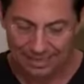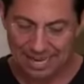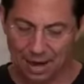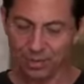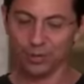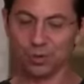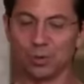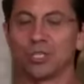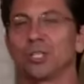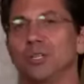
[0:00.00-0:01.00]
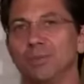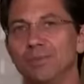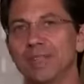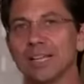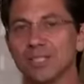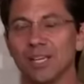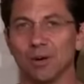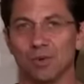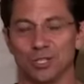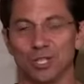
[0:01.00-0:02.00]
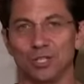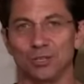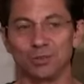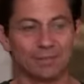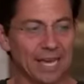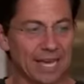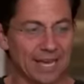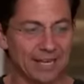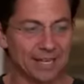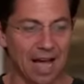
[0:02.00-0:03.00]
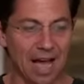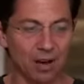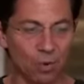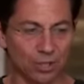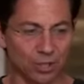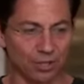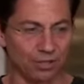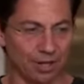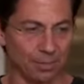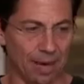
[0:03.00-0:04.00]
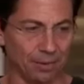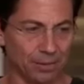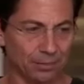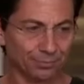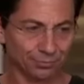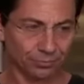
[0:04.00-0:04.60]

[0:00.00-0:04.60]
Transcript: Now, here's what I want you to do. Next thing I want you to do is I want you to think about.